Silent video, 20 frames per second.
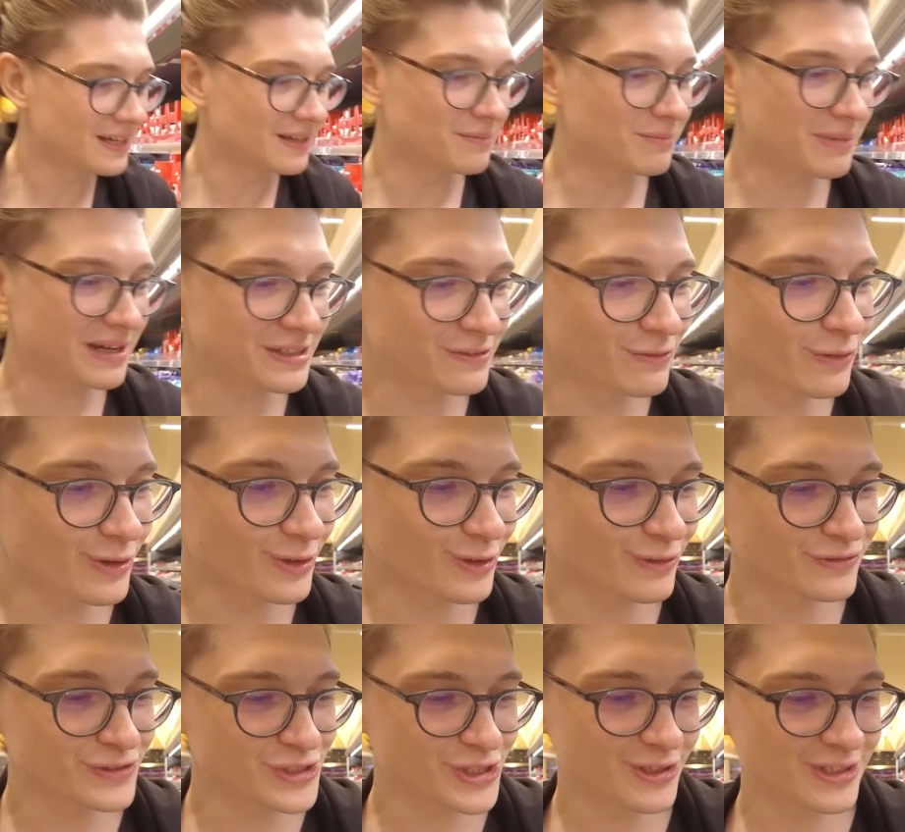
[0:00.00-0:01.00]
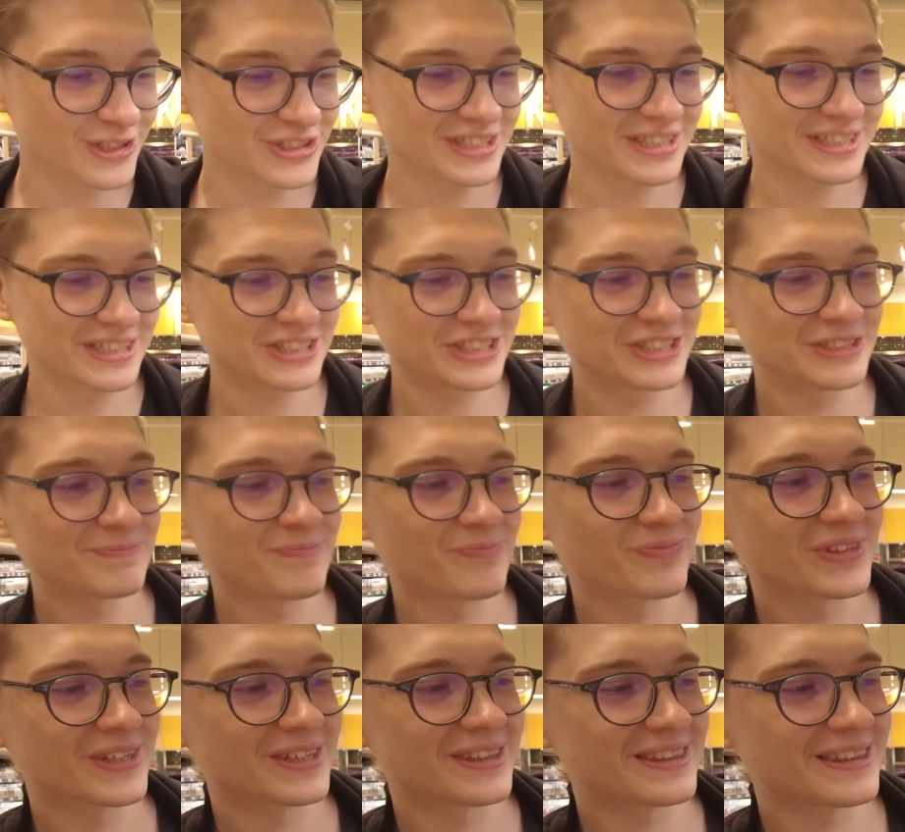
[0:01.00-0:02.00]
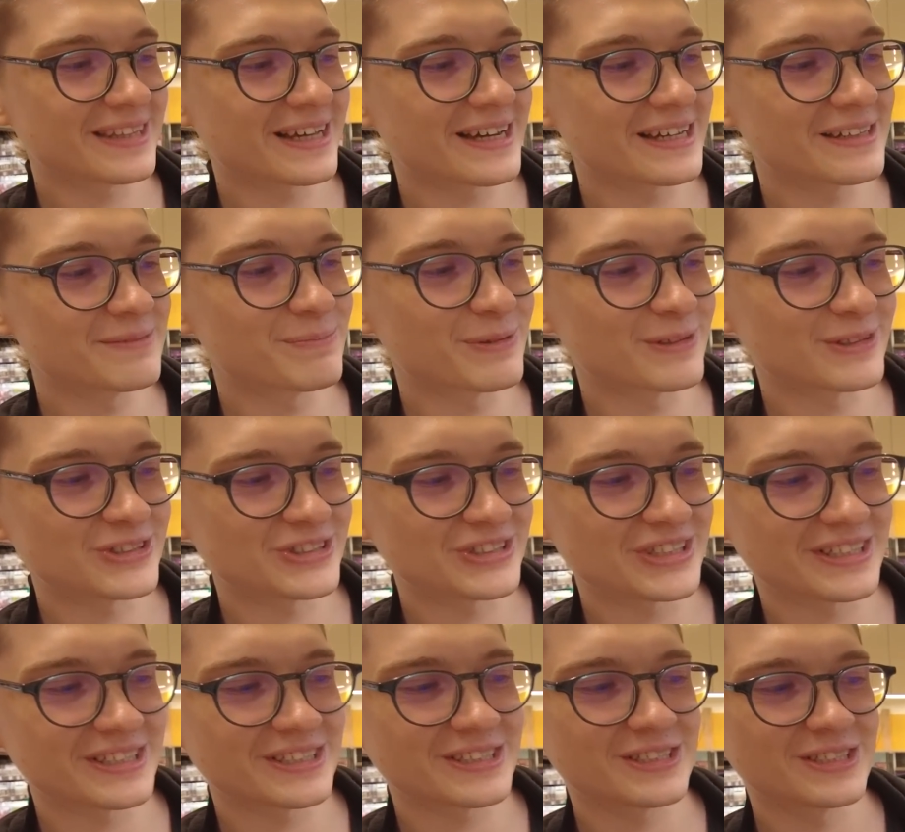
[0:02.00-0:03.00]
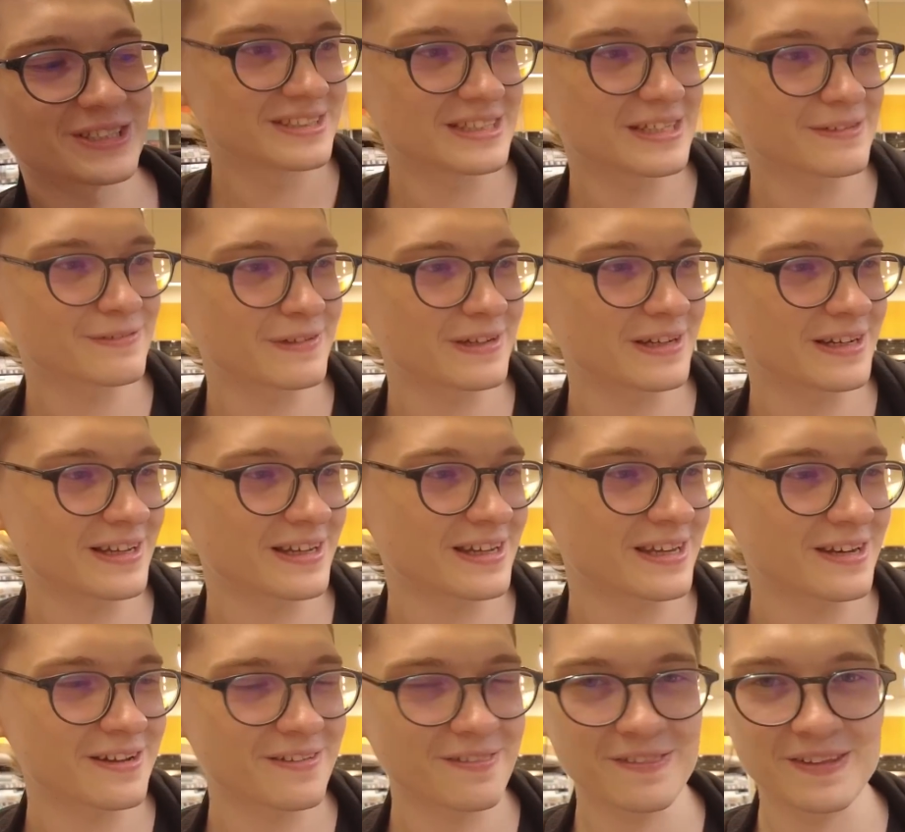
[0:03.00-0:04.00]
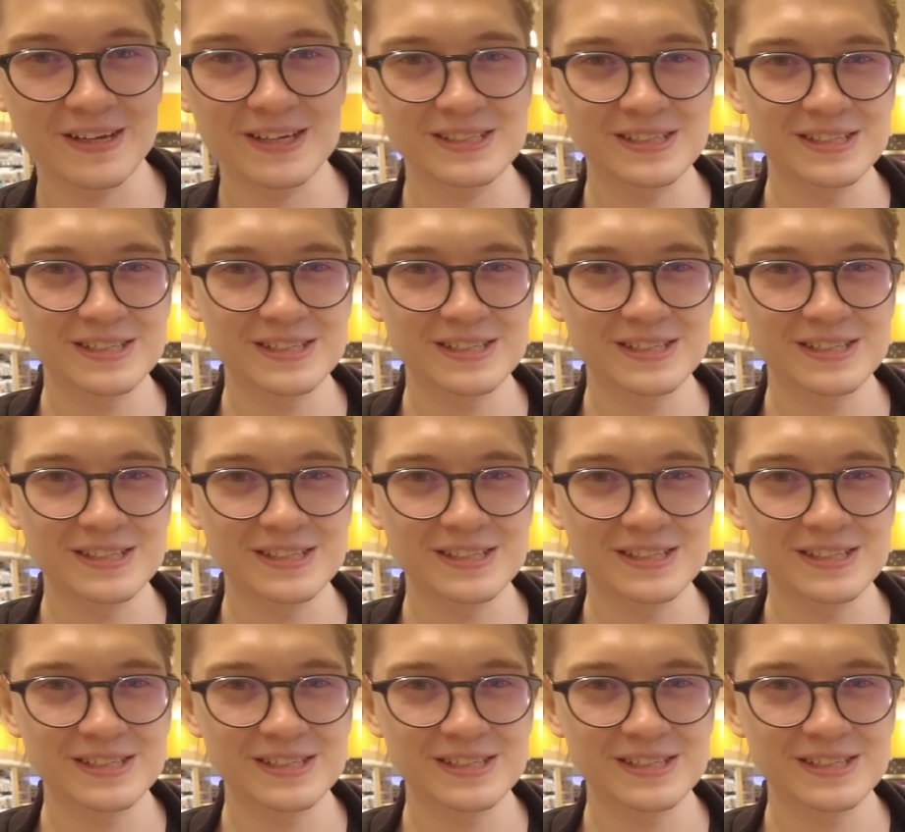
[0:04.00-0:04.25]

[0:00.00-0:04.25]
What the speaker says: My tvarog of choice is 9%, definitely getting that.